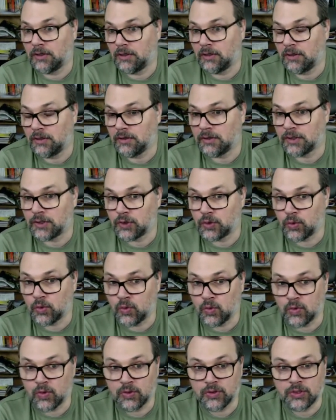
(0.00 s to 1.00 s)
the true
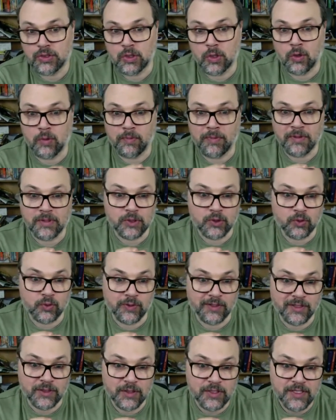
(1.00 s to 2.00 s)
slope and the true
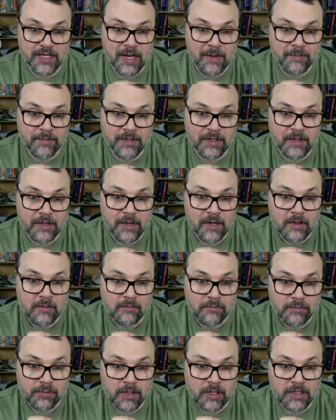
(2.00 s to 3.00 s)
intercept,
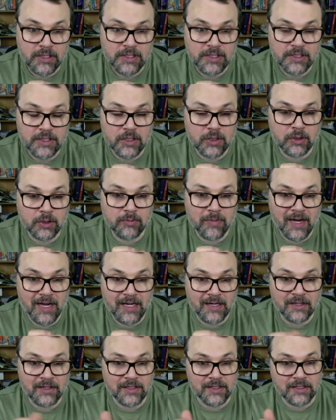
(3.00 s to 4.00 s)
plus or
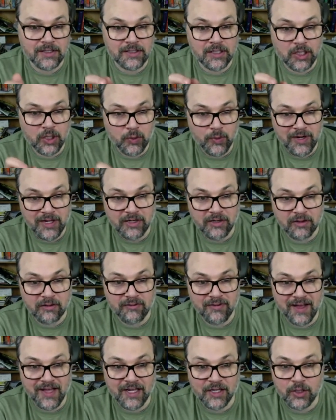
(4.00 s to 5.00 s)
minus the critical
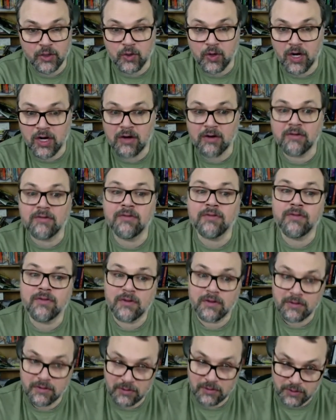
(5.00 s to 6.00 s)
value of
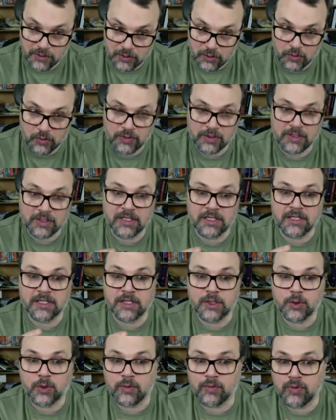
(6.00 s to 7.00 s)
the student
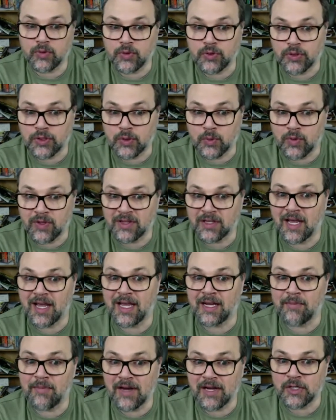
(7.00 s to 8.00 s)
t-distribution with n
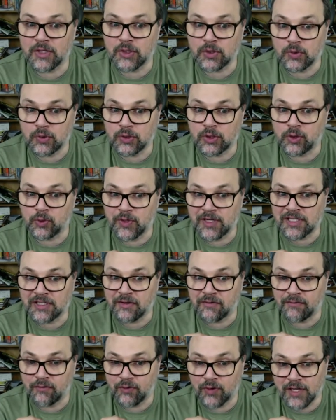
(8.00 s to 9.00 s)
minus 2 degrees
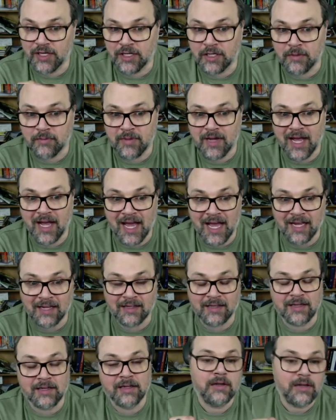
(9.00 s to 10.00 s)
of freedom at
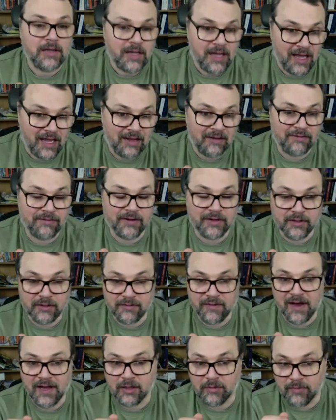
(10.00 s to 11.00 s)
alpha
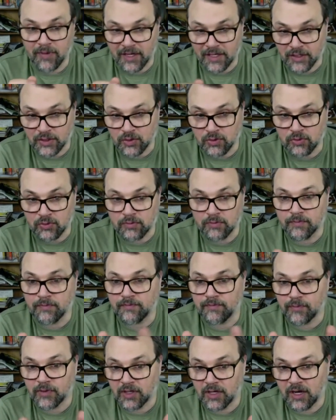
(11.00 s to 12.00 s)
divided by 2
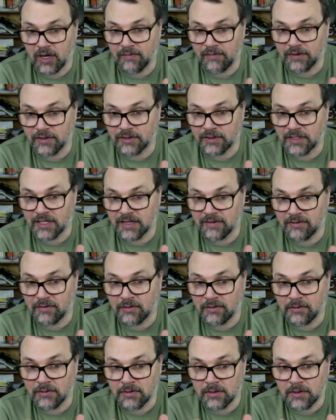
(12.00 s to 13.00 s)
confidence levels.